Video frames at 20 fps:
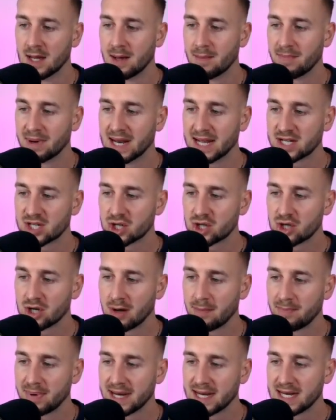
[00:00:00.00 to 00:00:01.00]
But let's just
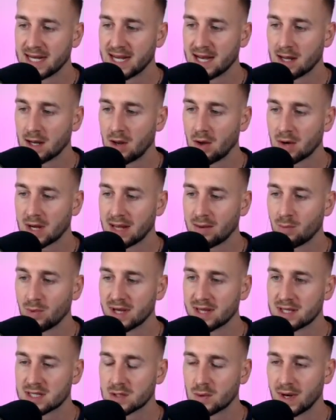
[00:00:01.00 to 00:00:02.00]
jump in here, log in
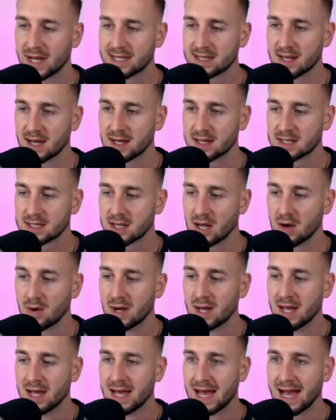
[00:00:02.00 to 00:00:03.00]
with Twitter. So
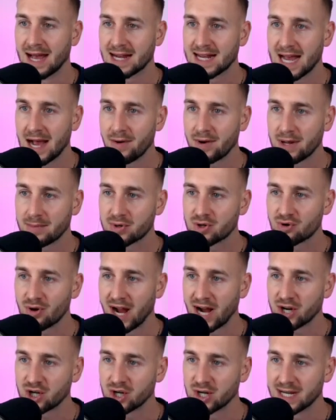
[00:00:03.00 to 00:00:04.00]
account
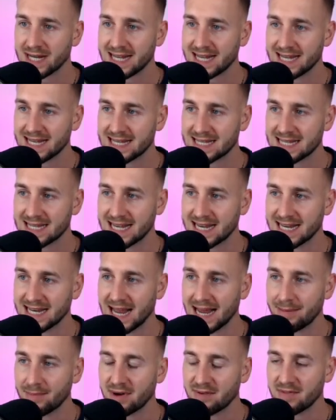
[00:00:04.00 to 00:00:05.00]
abstraction is the
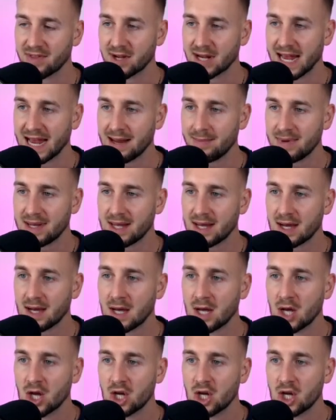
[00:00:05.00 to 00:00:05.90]
name of the game here.